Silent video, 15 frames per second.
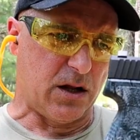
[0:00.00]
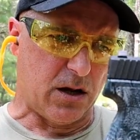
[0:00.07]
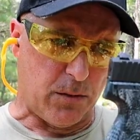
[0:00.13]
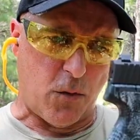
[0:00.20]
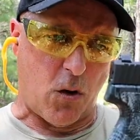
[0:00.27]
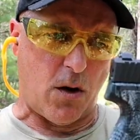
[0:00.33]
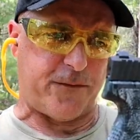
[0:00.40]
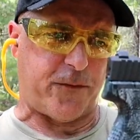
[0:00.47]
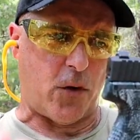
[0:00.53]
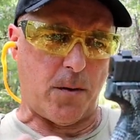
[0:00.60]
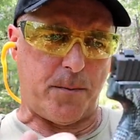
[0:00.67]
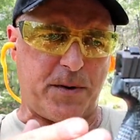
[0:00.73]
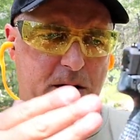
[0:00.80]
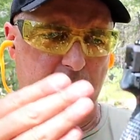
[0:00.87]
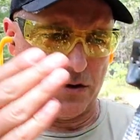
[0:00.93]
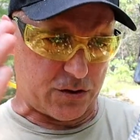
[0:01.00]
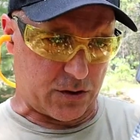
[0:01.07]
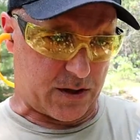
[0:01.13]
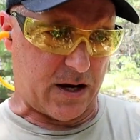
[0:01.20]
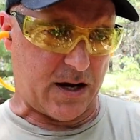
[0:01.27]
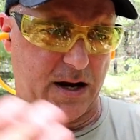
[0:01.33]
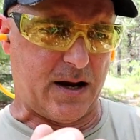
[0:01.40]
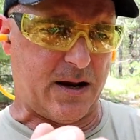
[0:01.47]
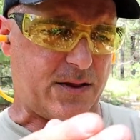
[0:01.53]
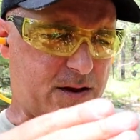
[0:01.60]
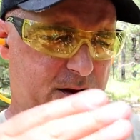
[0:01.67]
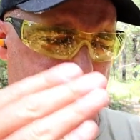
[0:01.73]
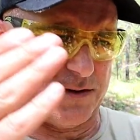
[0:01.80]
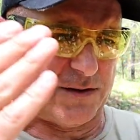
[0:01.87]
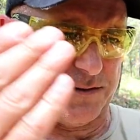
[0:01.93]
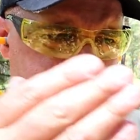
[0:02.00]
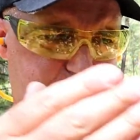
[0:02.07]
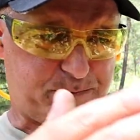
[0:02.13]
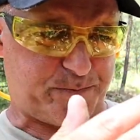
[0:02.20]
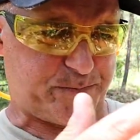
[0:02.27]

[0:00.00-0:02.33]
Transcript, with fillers: little more for it because you're getting this